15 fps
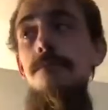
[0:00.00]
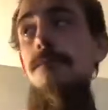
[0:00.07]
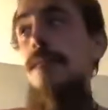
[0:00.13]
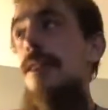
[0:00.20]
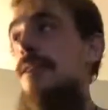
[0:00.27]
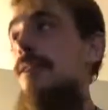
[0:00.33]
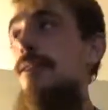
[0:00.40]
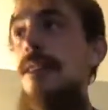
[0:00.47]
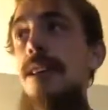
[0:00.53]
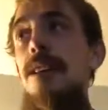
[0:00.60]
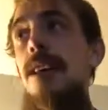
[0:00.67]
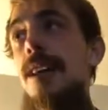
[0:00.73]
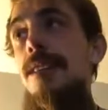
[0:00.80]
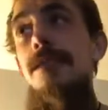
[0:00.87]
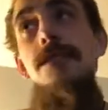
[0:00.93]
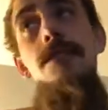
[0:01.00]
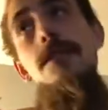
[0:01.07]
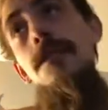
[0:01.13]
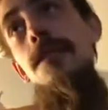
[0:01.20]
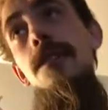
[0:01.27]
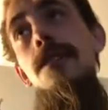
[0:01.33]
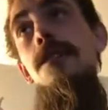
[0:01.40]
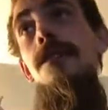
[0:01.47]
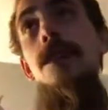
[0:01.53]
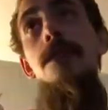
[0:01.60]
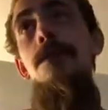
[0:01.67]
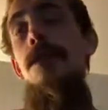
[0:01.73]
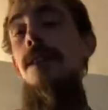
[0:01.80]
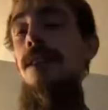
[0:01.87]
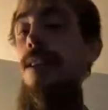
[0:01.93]
just headlights. You know, they
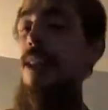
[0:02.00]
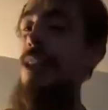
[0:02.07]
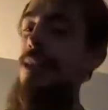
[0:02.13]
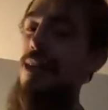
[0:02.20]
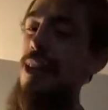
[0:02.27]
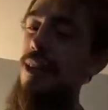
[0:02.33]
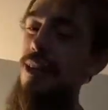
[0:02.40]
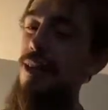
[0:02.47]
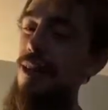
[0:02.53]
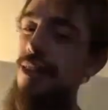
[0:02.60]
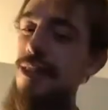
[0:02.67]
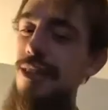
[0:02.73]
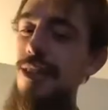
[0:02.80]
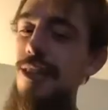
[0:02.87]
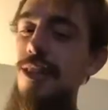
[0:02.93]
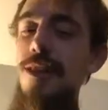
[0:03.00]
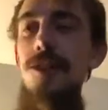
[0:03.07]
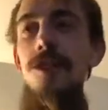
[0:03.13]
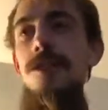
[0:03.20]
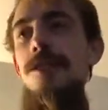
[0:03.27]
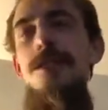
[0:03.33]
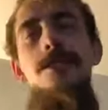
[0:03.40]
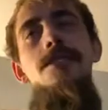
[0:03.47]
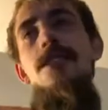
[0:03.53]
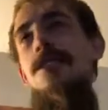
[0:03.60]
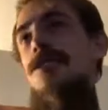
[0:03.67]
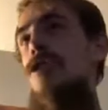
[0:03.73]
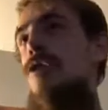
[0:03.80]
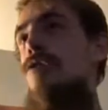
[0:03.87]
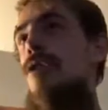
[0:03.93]
really ain't that good. You know, it's
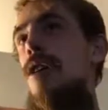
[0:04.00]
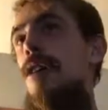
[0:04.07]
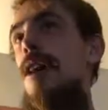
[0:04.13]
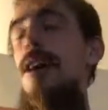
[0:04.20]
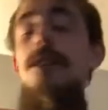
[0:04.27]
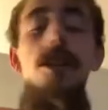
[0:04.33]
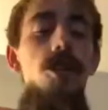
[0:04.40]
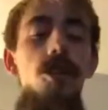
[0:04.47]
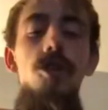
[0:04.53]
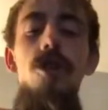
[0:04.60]
so dark out that you